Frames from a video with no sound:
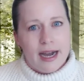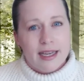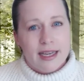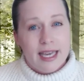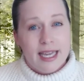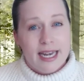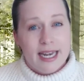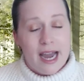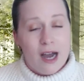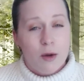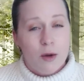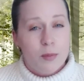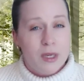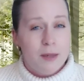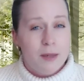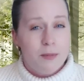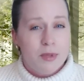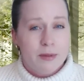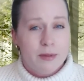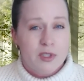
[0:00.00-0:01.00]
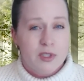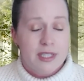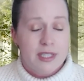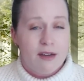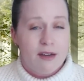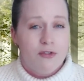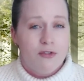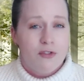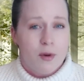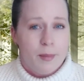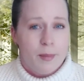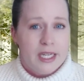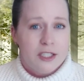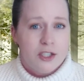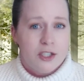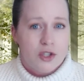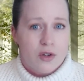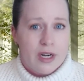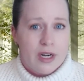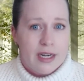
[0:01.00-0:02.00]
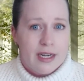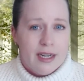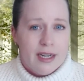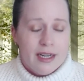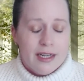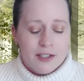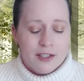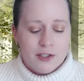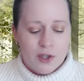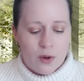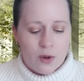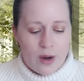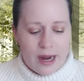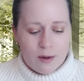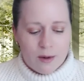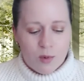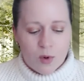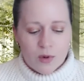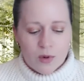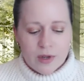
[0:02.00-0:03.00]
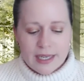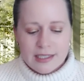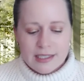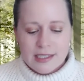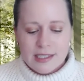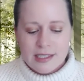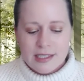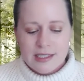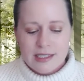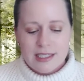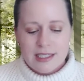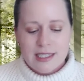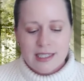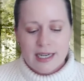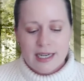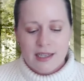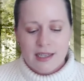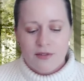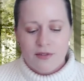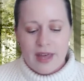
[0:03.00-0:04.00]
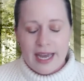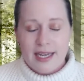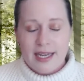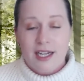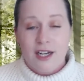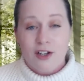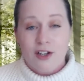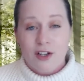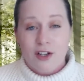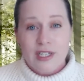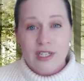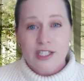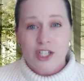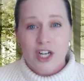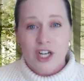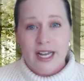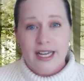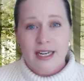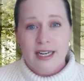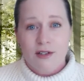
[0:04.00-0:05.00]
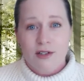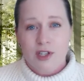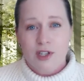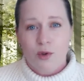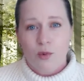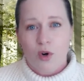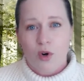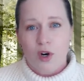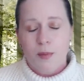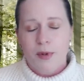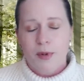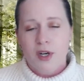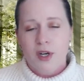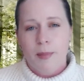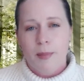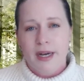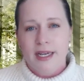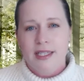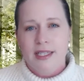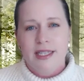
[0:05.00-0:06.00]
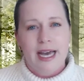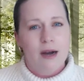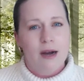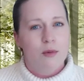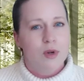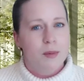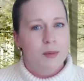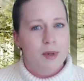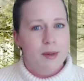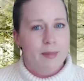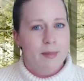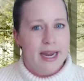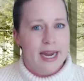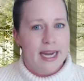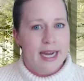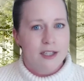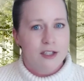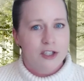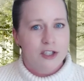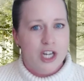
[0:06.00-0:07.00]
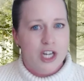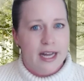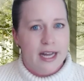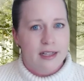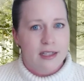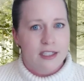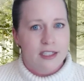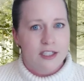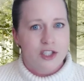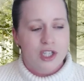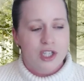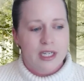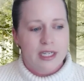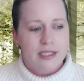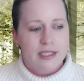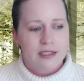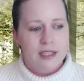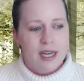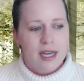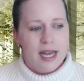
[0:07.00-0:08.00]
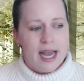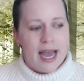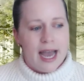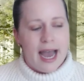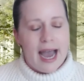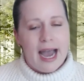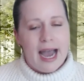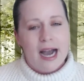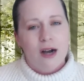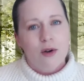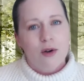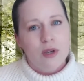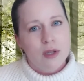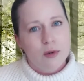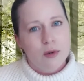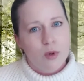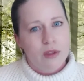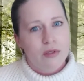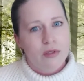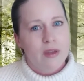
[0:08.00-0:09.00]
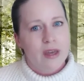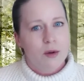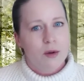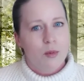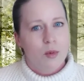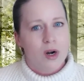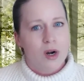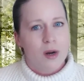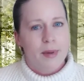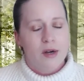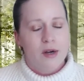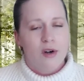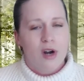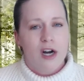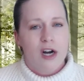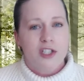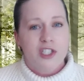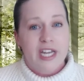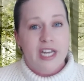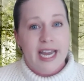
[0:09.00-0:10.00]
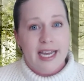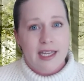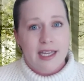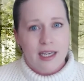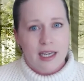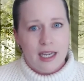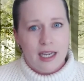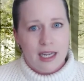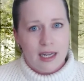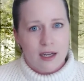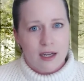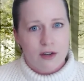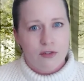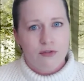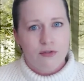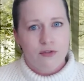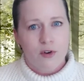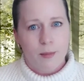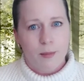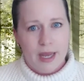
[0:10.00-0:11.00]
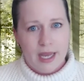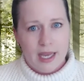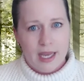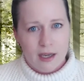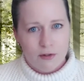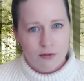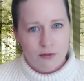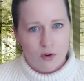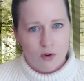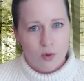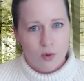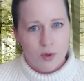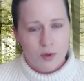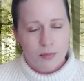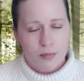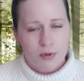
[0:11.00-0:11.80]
can help keep them safe from injury. So I won't get into the detail of that here. You can check it out in the workbook, but that would be my other challenge, is how can we think more about our technique for making forward